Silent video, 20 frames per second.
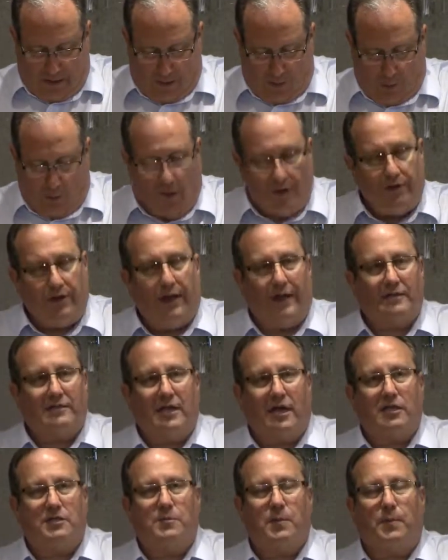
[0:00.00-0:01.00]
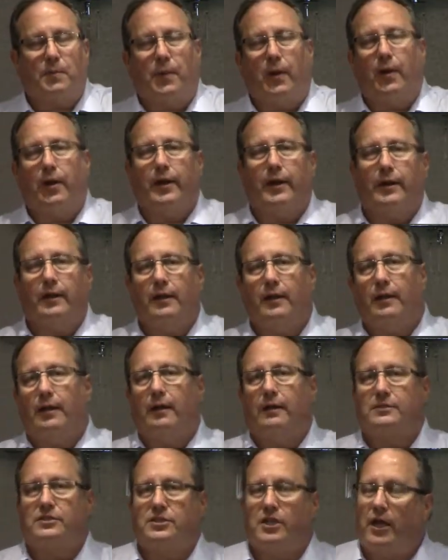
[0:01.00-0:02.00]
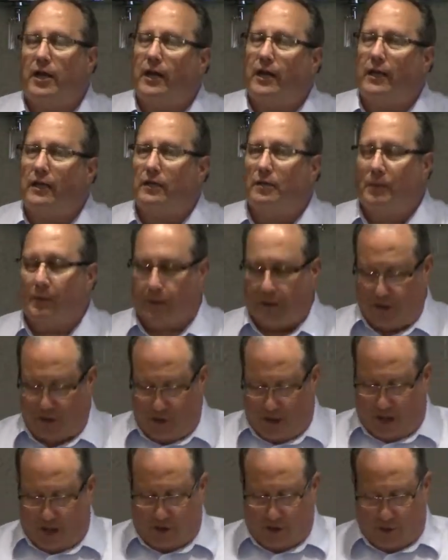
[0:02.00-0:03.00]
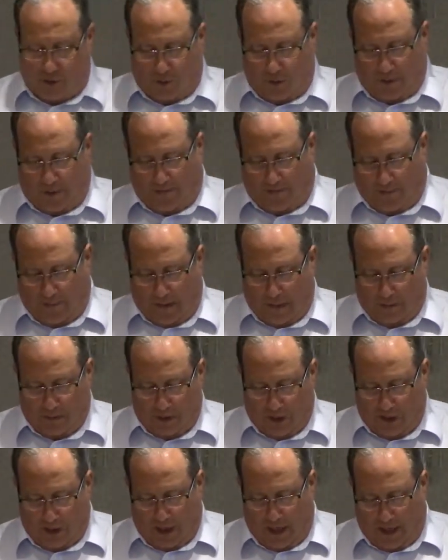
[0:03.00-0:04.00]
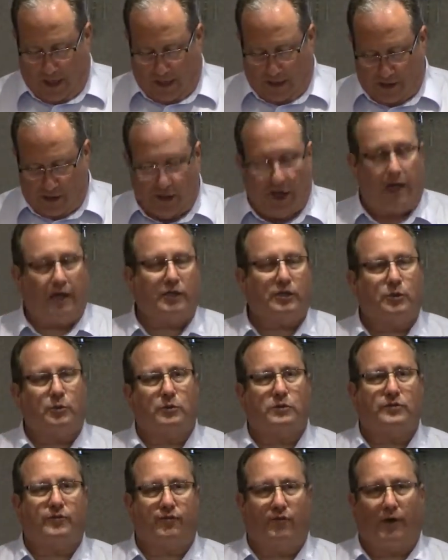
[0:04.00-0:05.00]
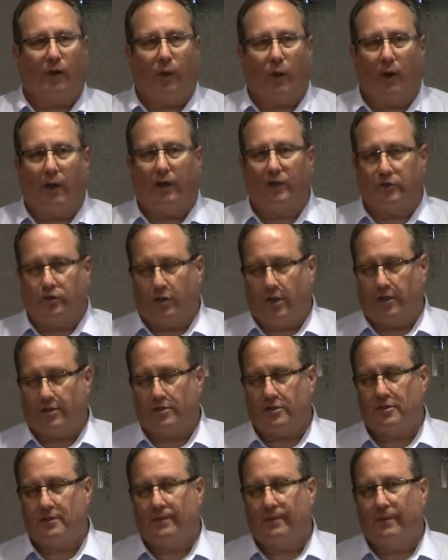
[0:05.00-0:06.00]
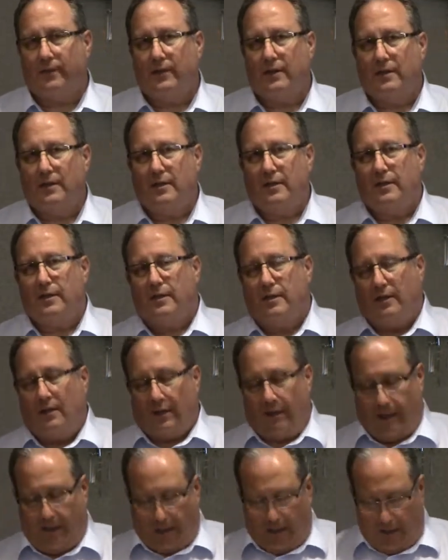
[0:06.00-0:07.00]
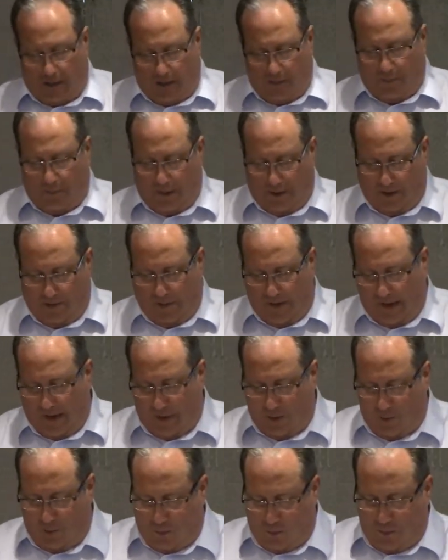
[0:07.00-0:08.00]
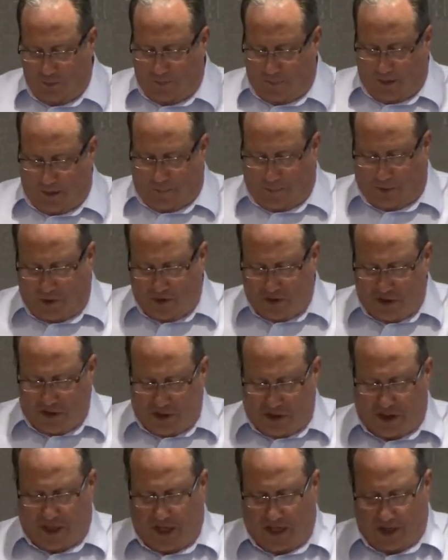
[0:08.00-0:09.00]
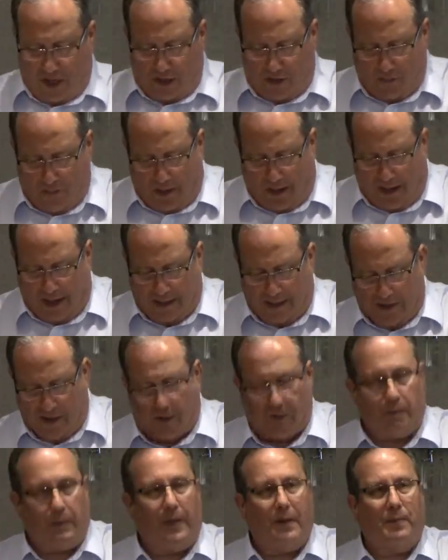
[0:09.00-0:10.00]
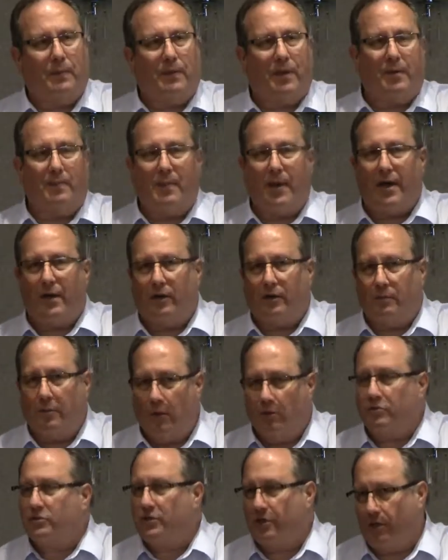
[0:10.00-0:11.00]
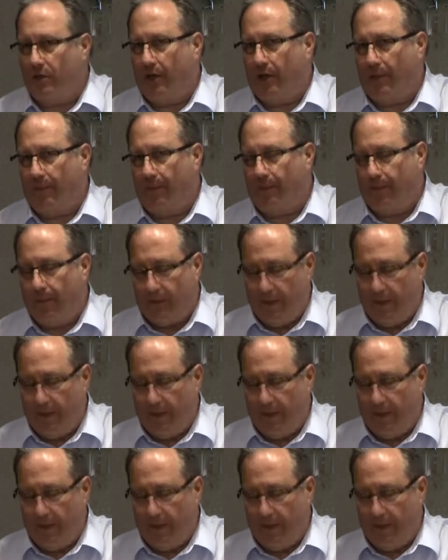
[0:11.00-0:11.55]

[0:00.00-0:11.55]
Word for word: One day, as I was preparing a study in the book of Joshua, I was looking at Joshua's farewell address. And it hit me that when a person is saying goodbye to the people that matter most to them,